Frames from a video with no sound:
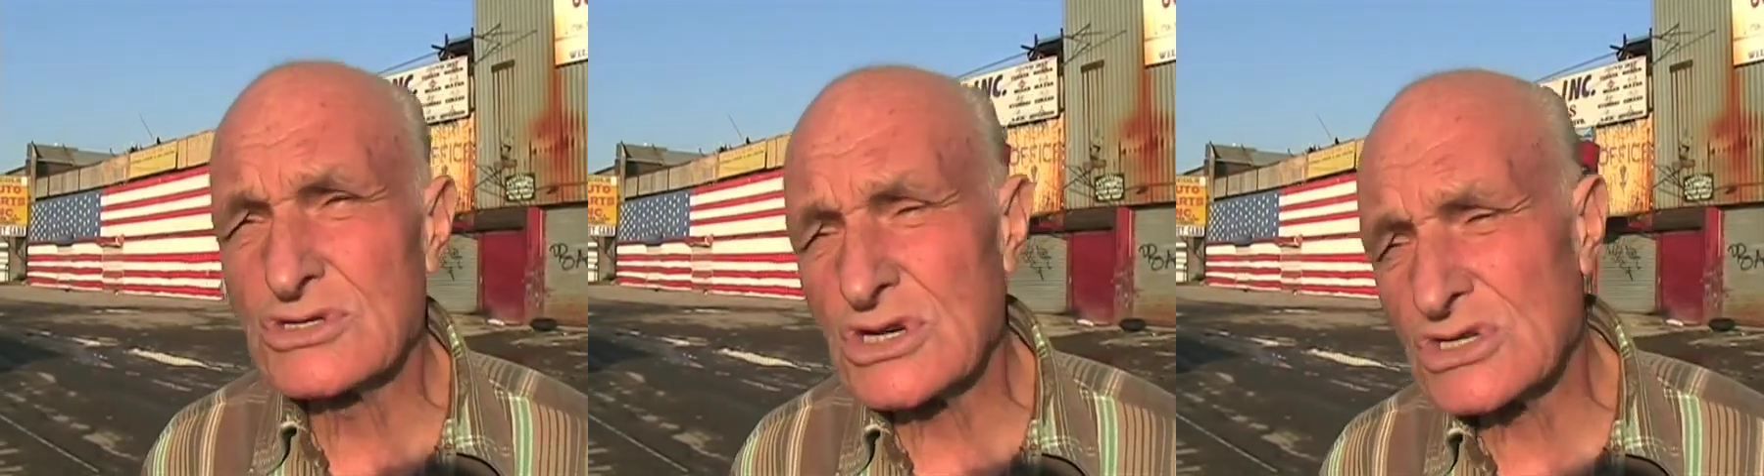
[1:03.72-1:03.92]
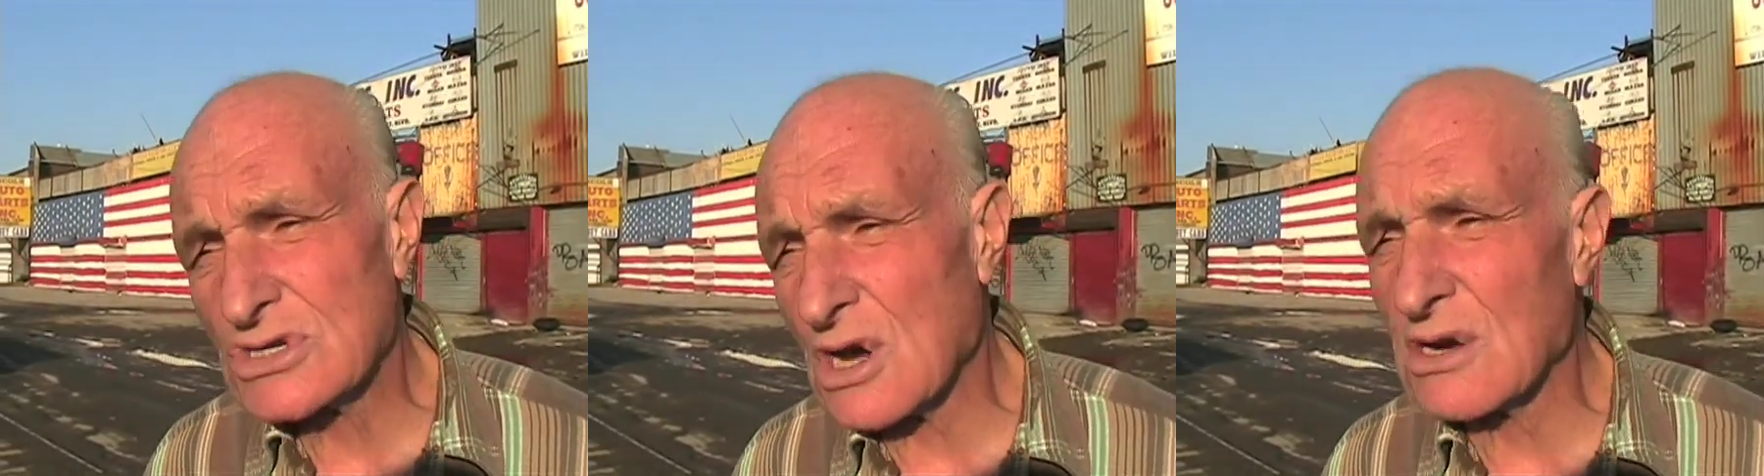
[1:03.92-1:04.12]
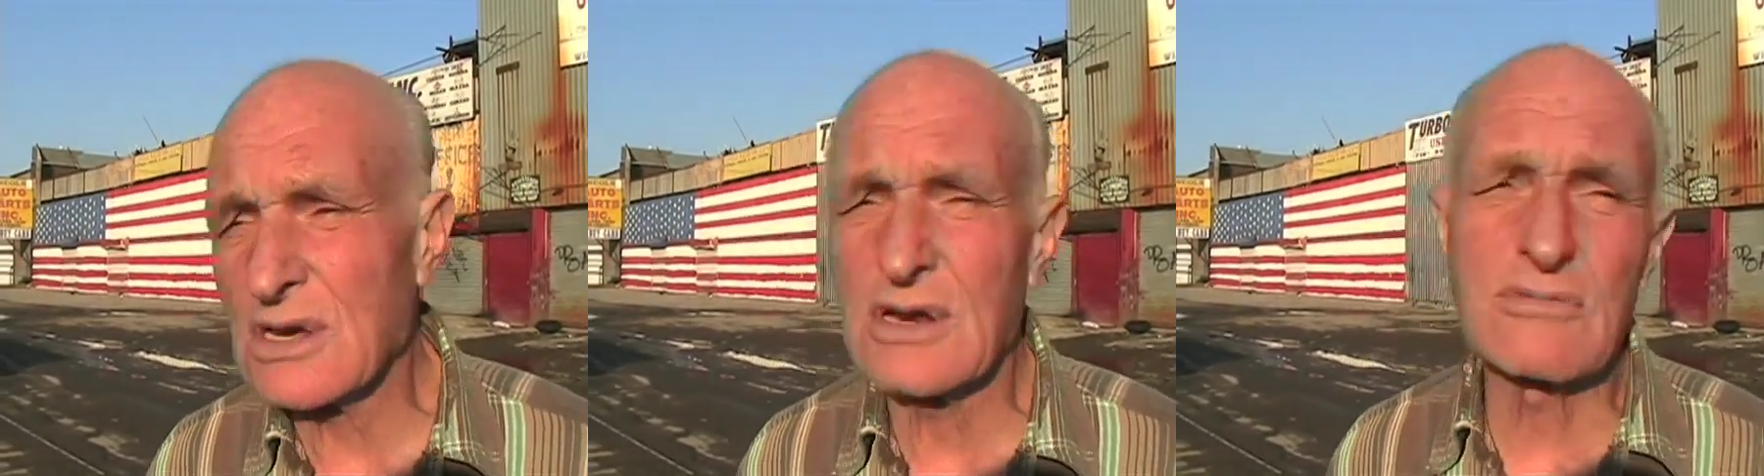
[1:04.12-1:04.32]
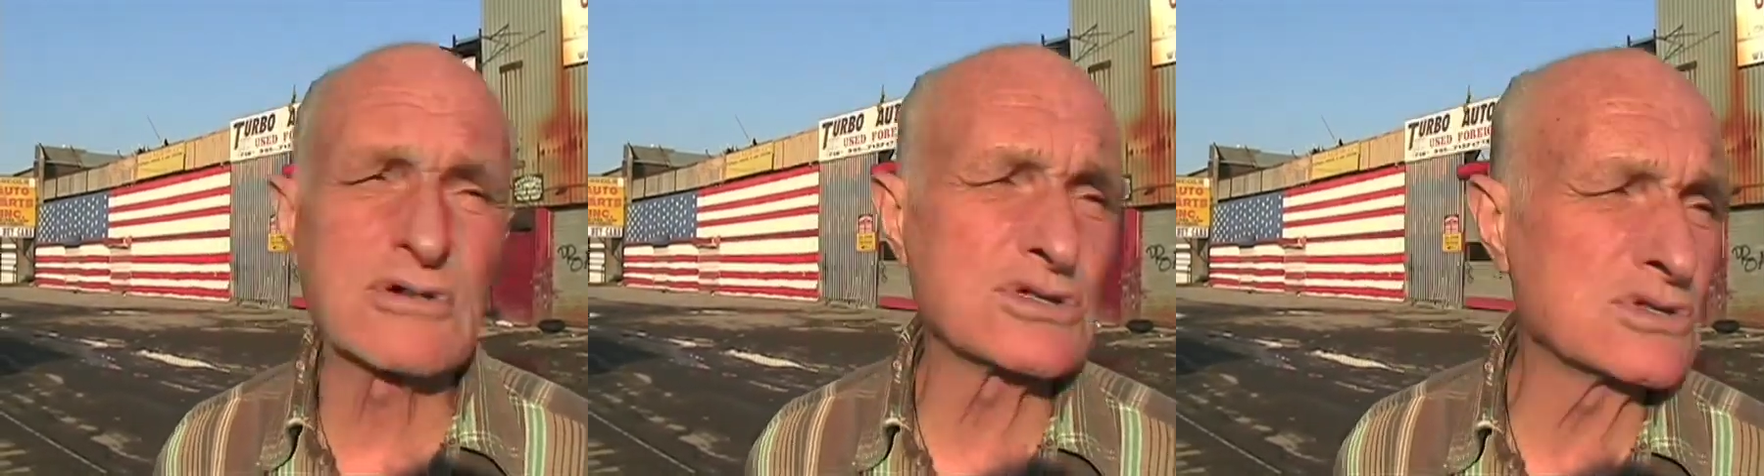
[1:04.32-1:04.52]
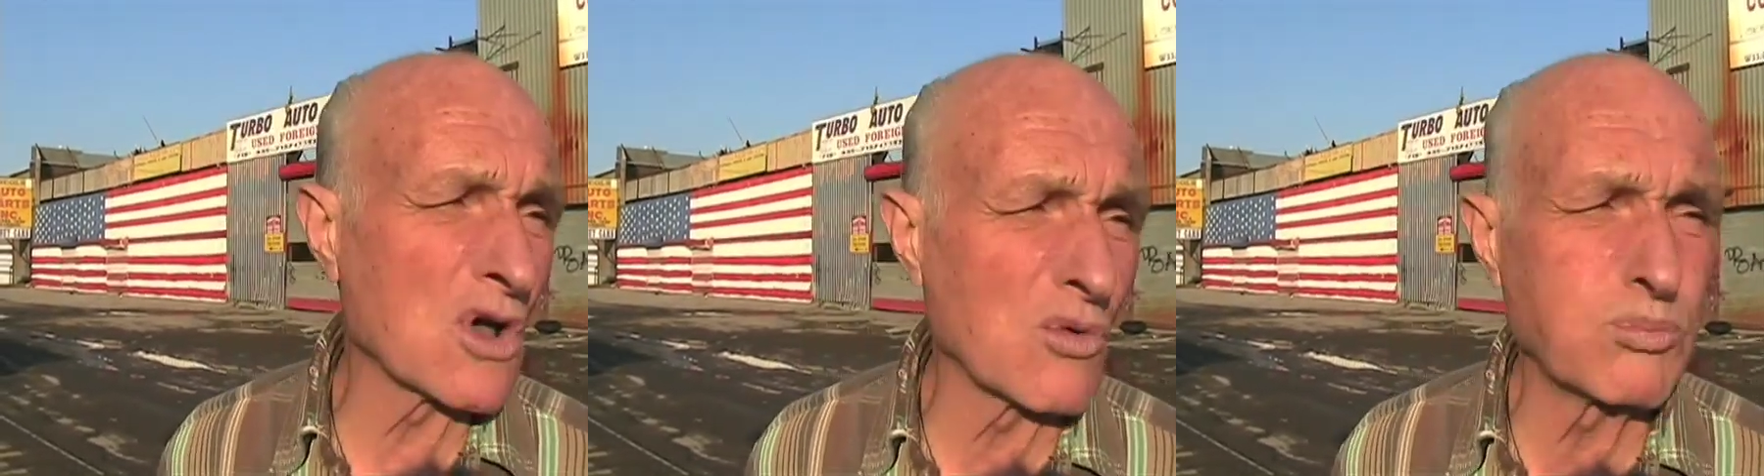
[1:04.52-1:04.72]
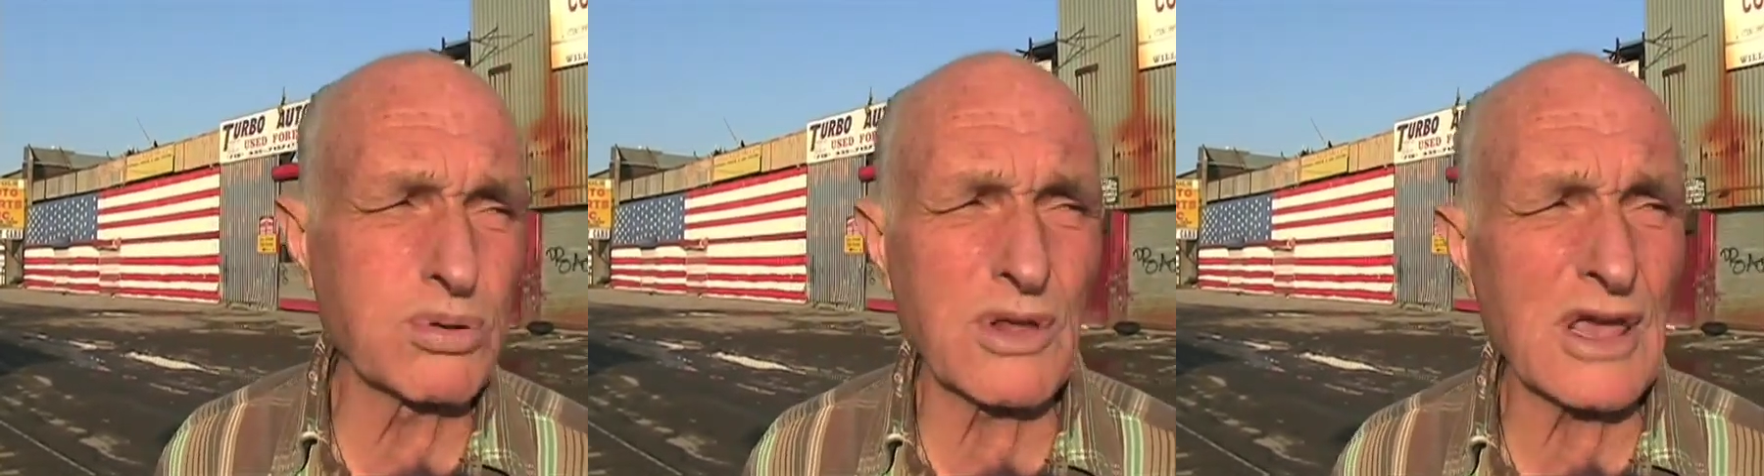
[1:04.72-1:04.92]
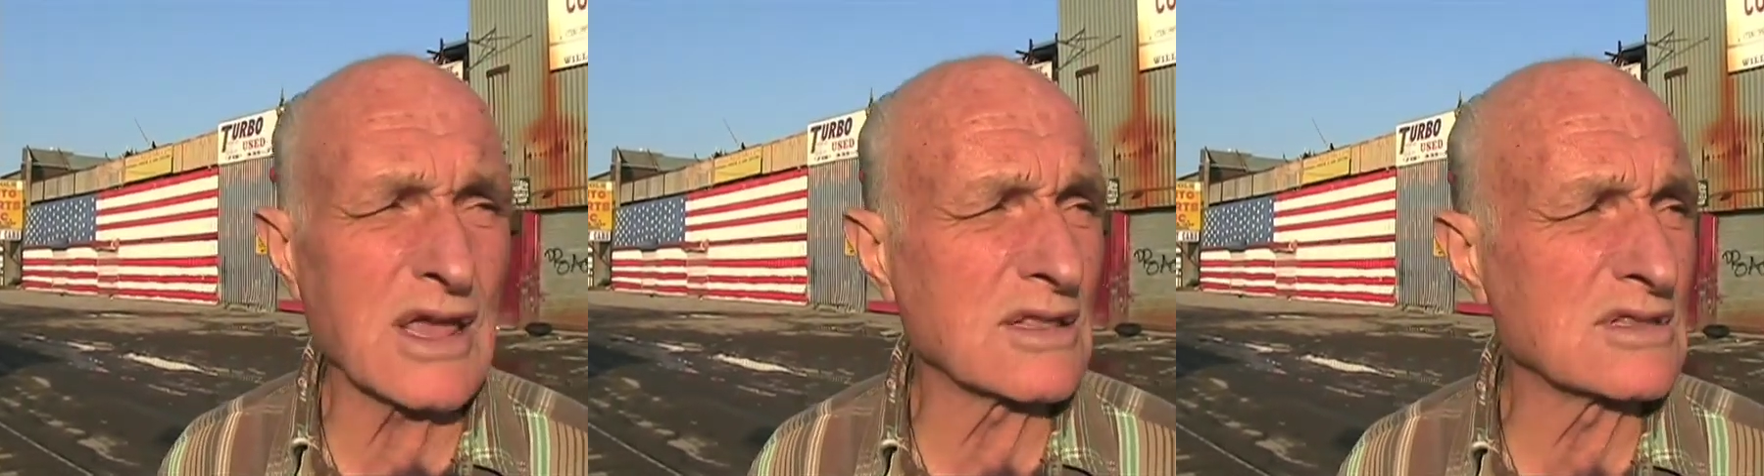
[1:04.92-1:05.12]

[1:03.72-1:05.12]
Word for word: to show you there was no plan.